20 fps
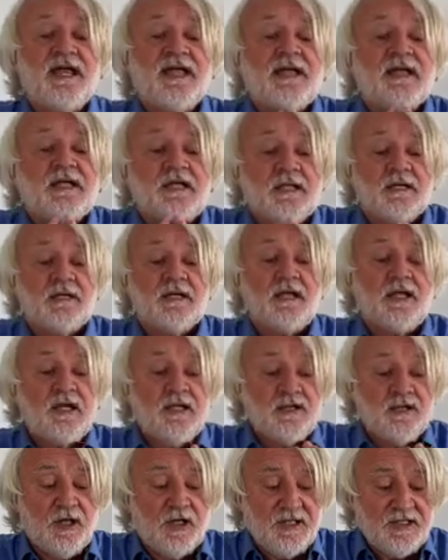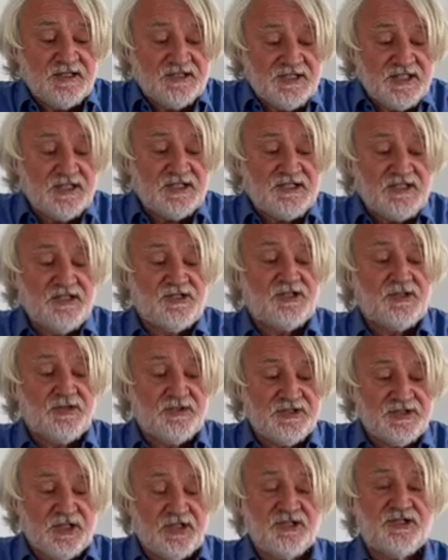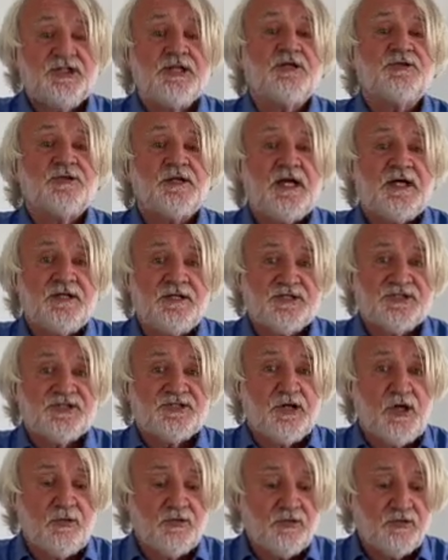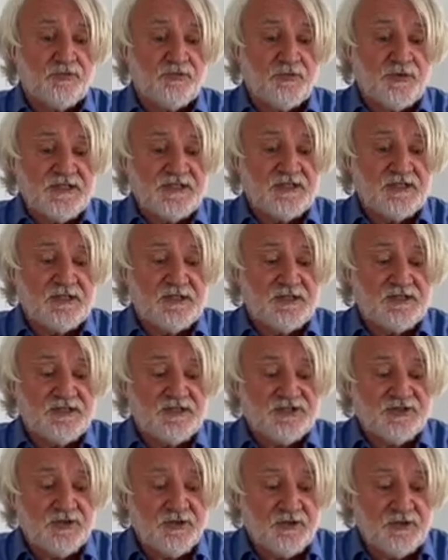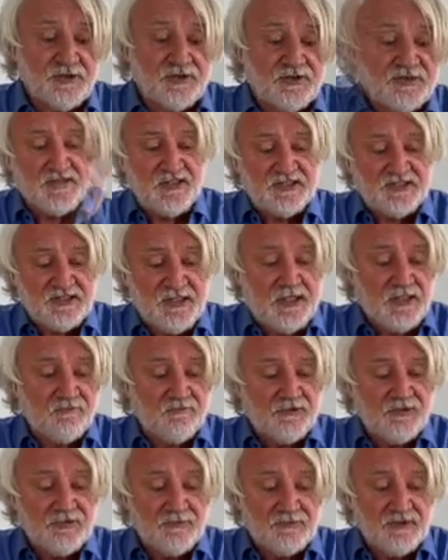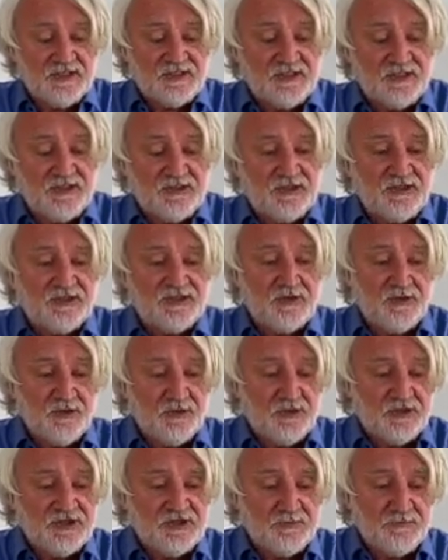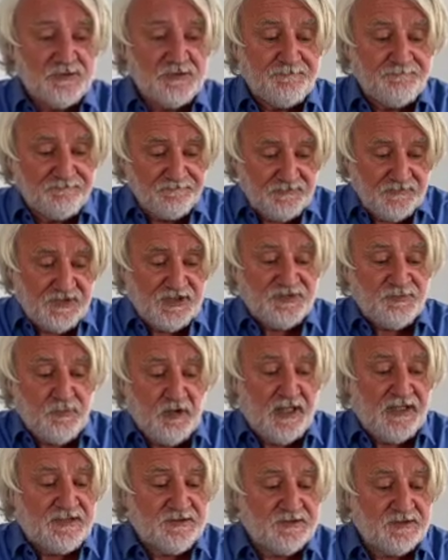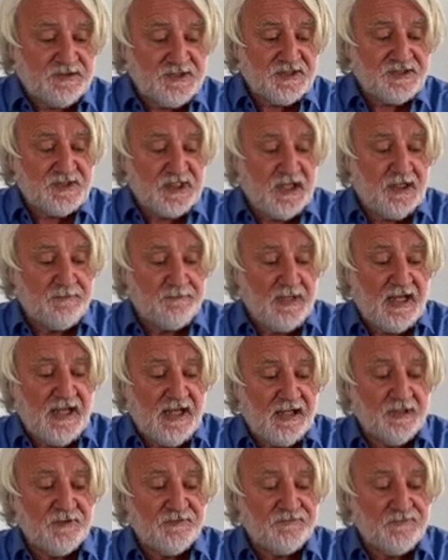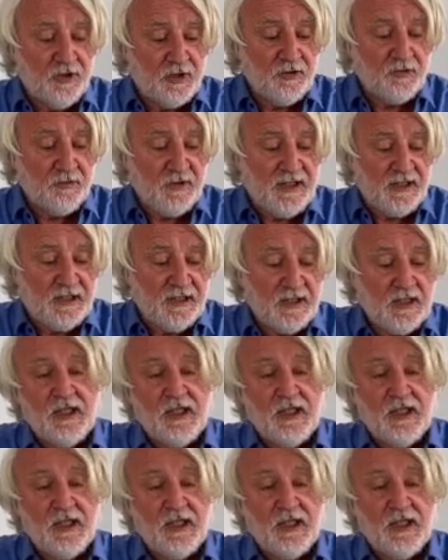in 1962, and so she created a style called Recently Disgorged. So they started with the Recently Disgorged, but this wine just came out of nowhere,